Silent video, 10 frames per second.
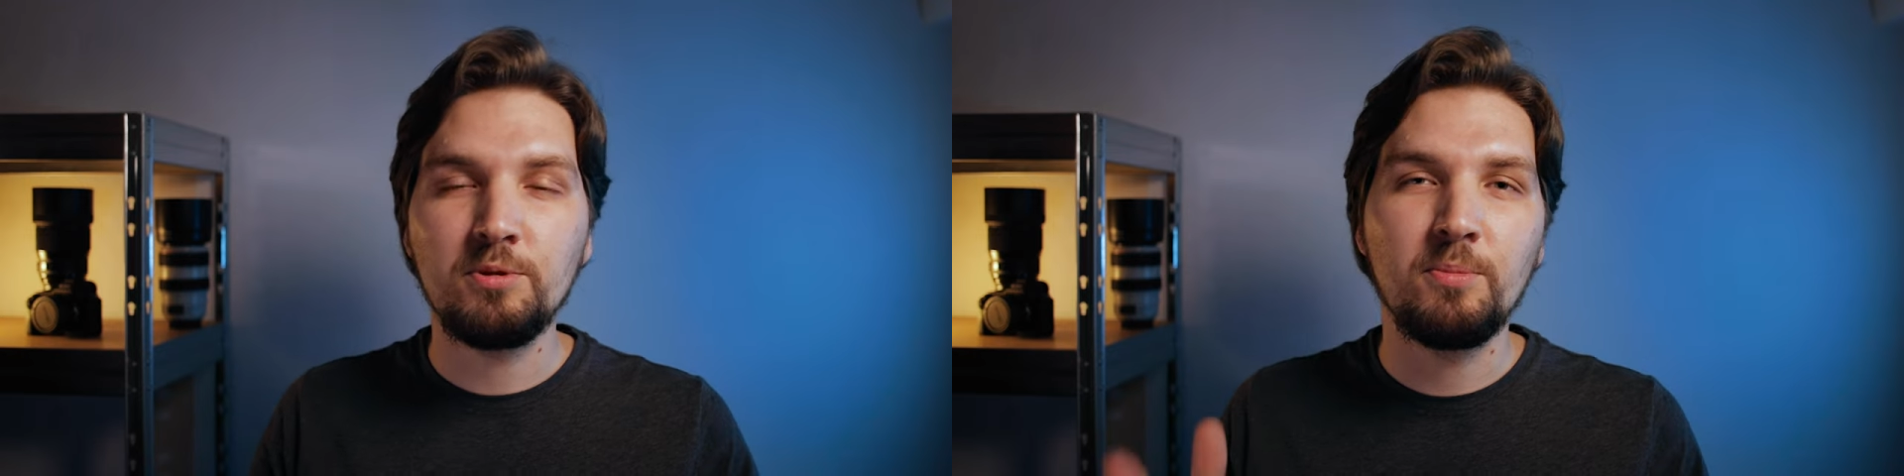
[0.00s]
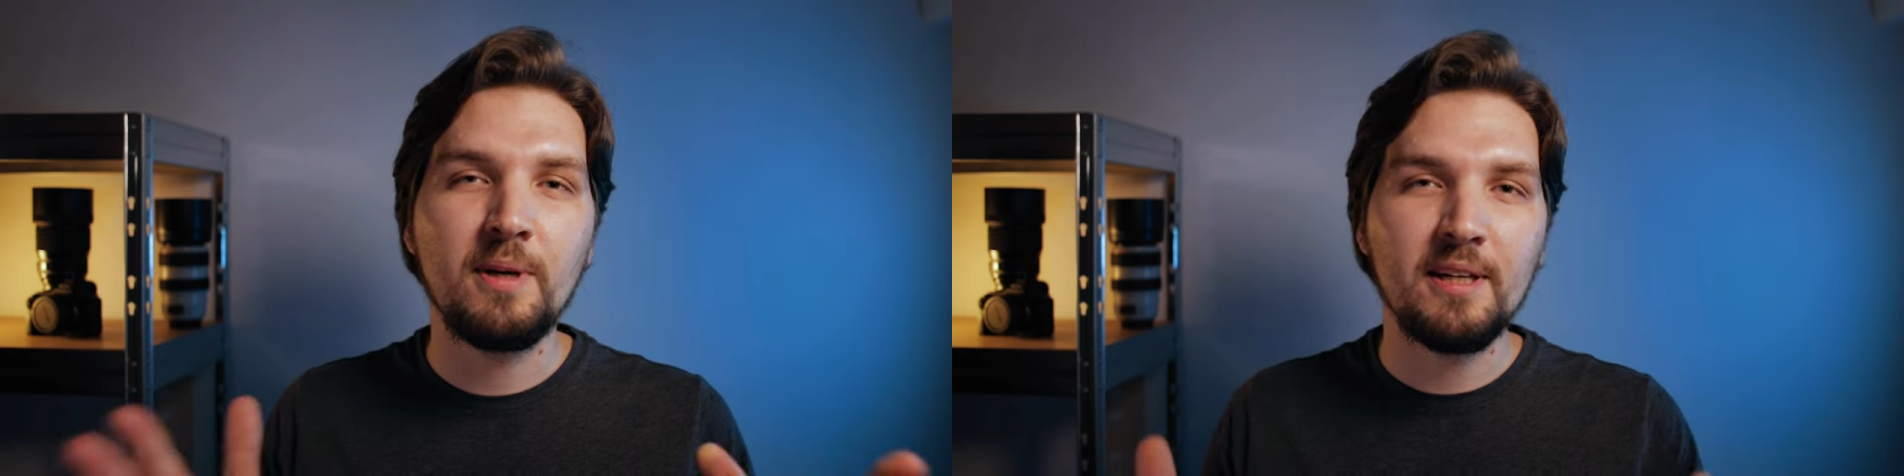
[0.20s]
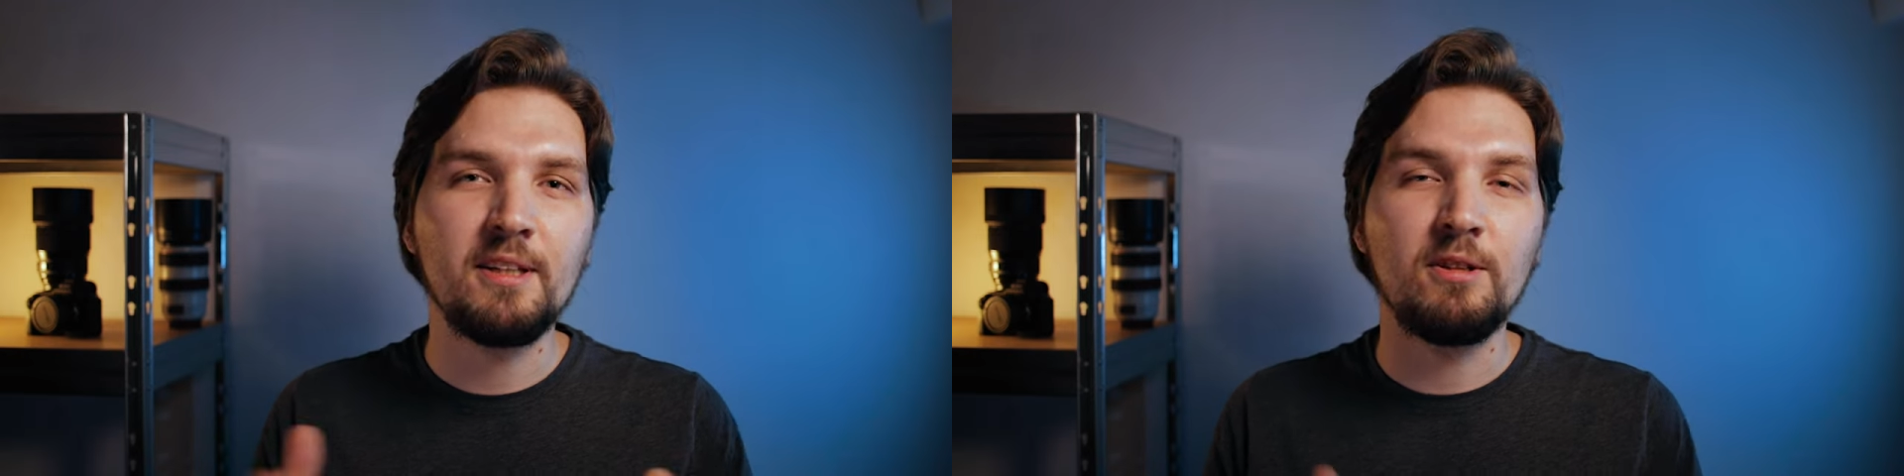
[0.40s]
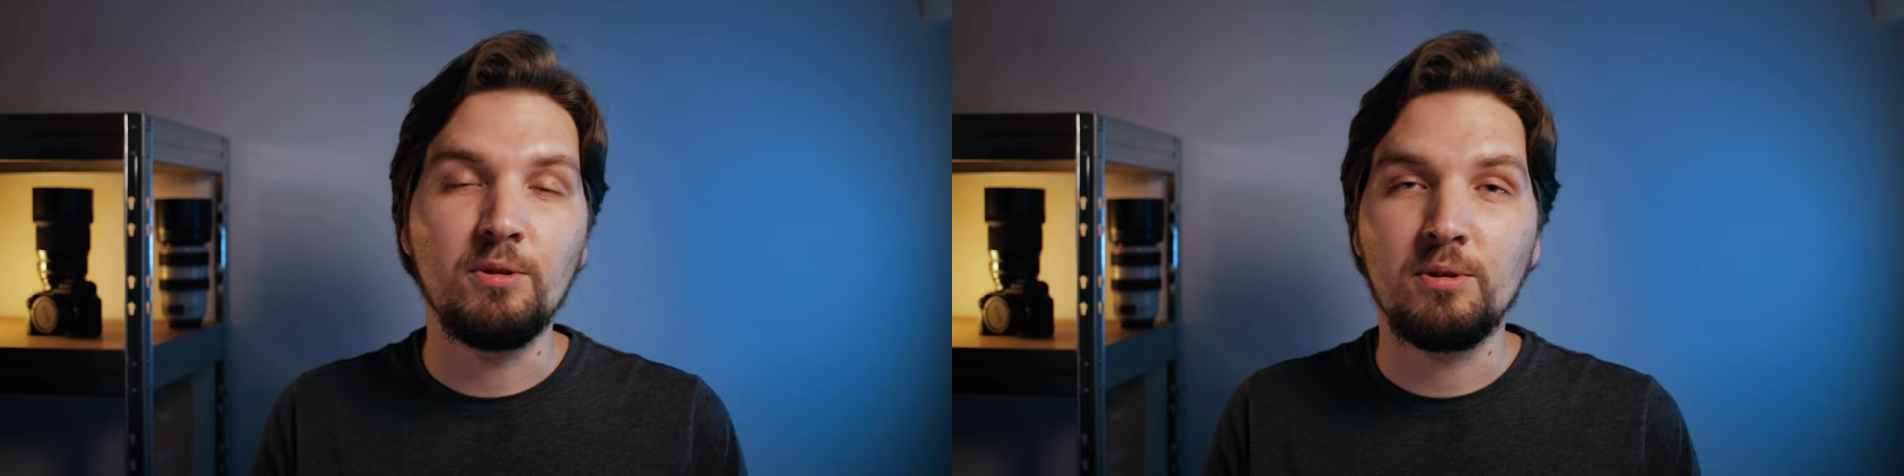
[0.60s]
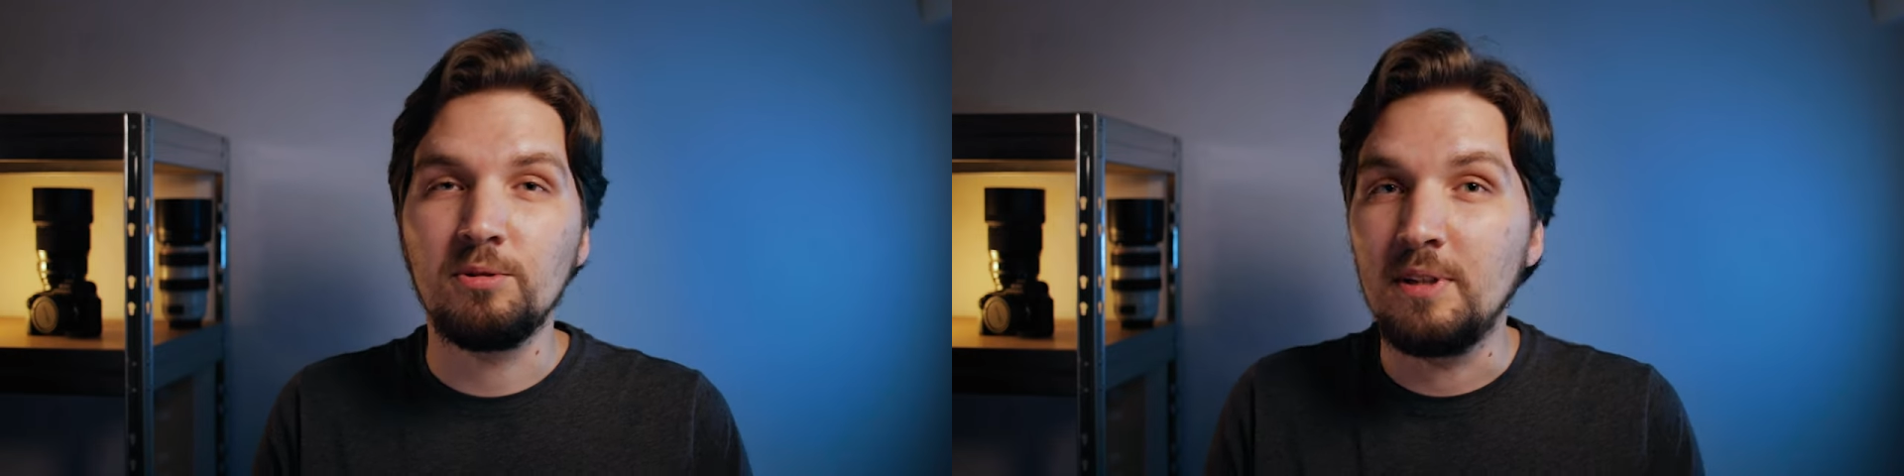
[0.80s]
to make it
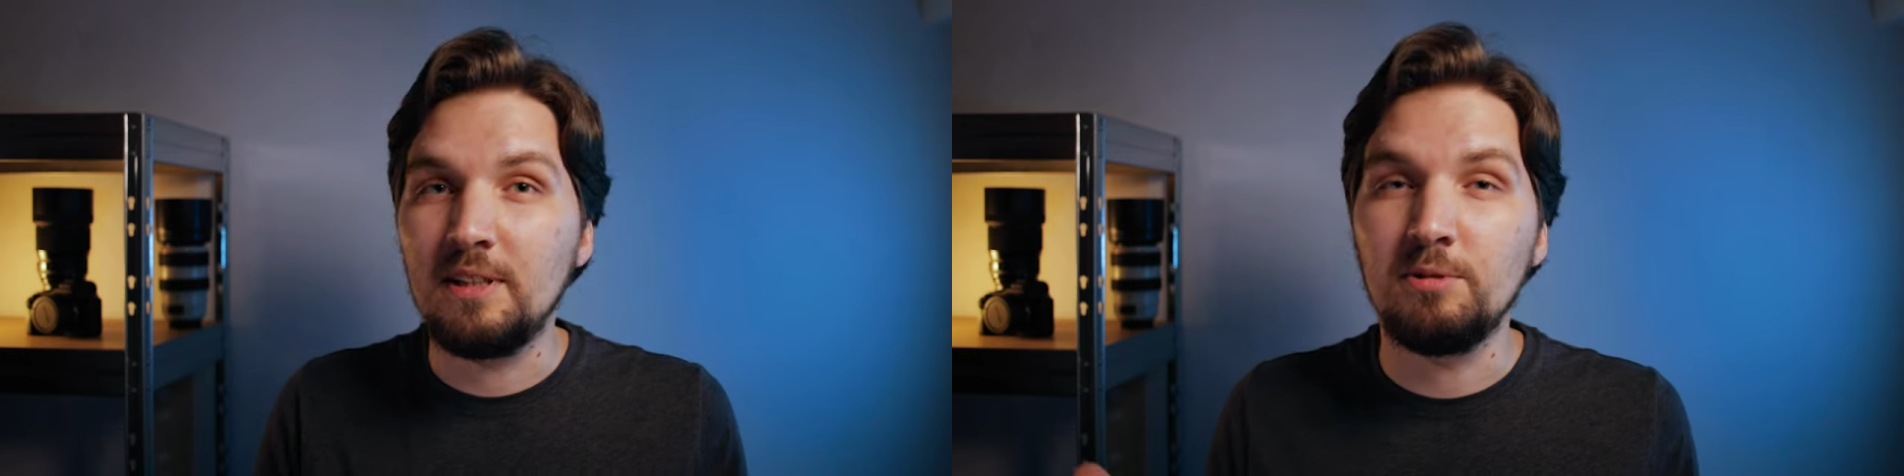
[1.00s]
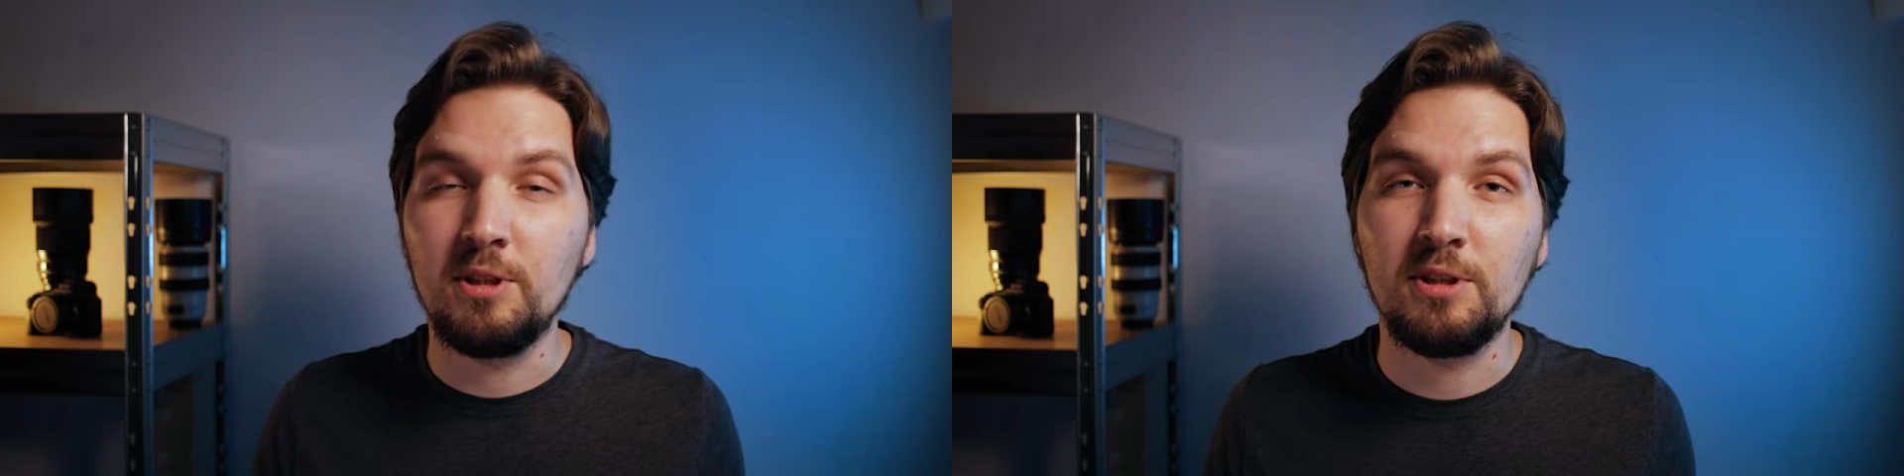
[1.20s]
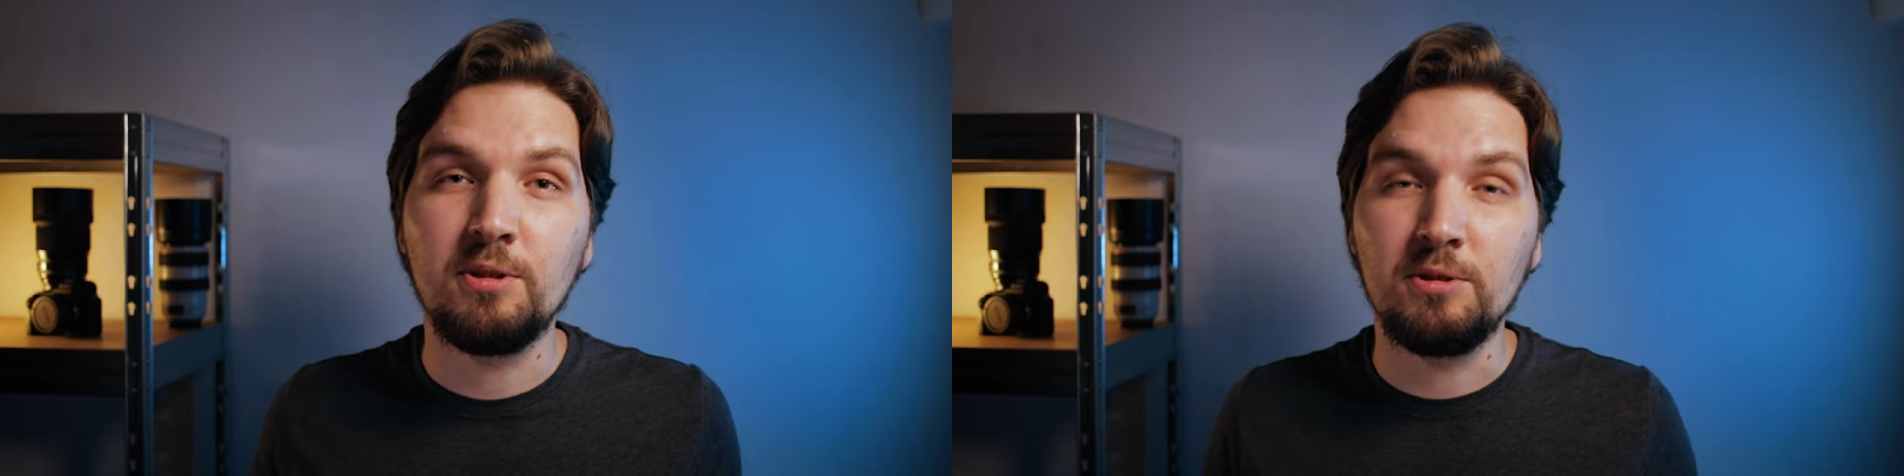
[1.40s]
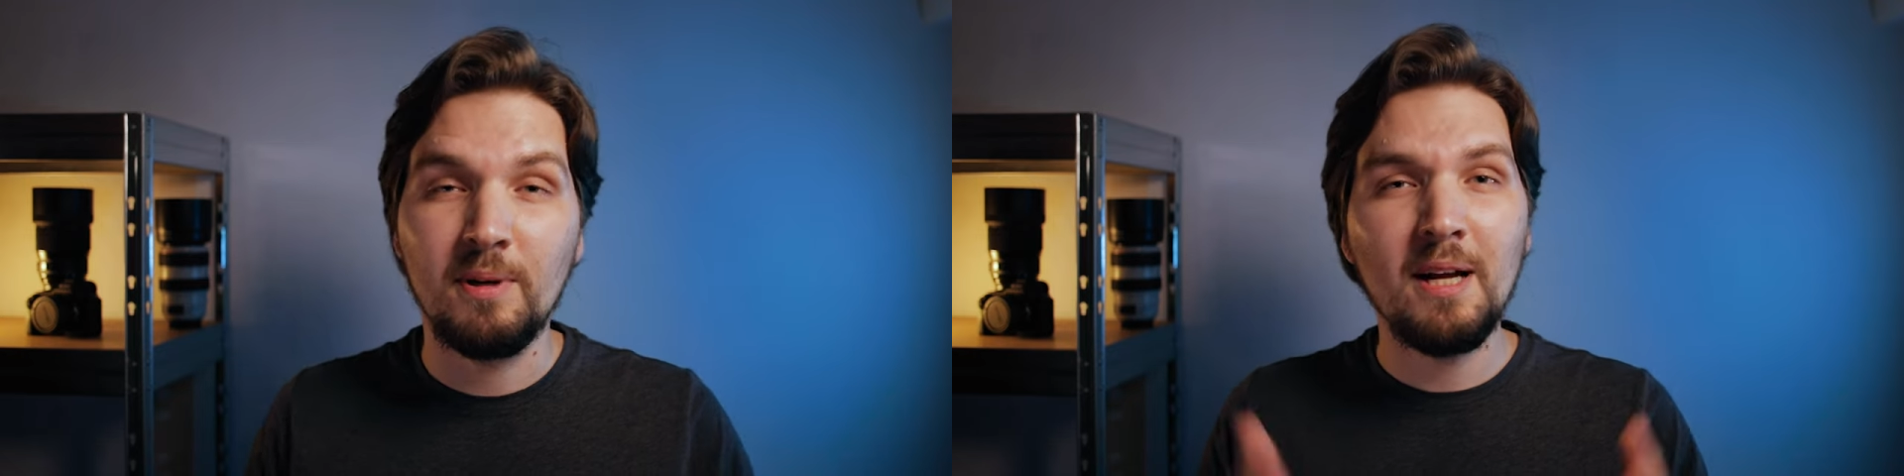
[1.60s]
look really, really good.